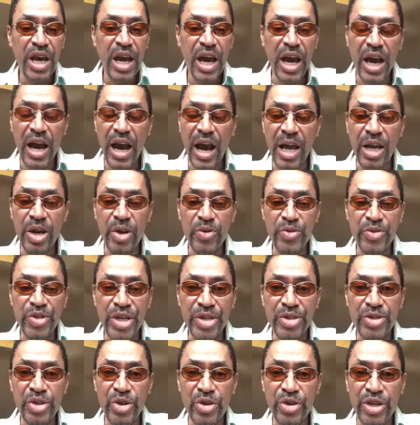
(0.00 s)
I don't
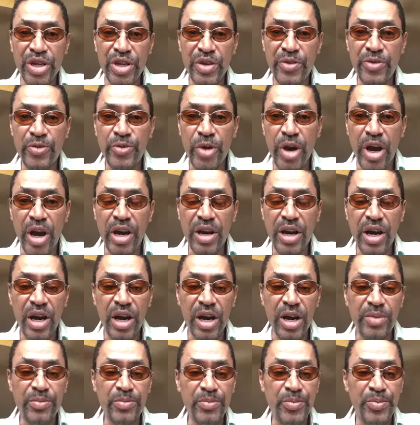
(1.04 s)
think they're going
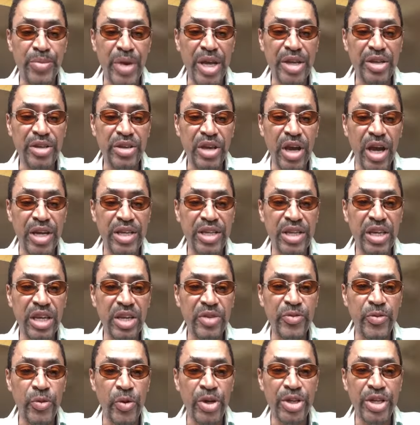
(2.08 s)
to bet
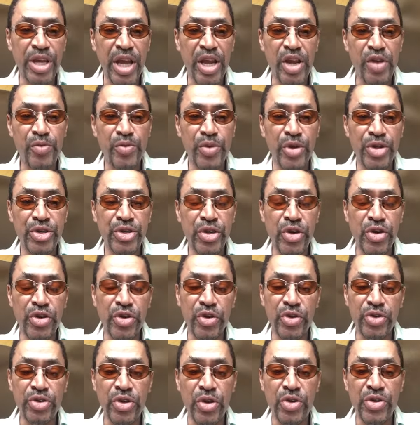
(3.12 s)
King for a Day or Mucho
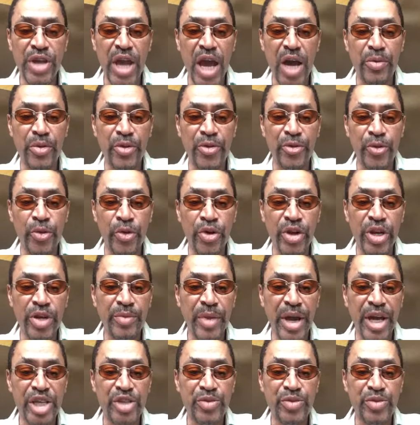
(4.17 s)
Gusto down before him.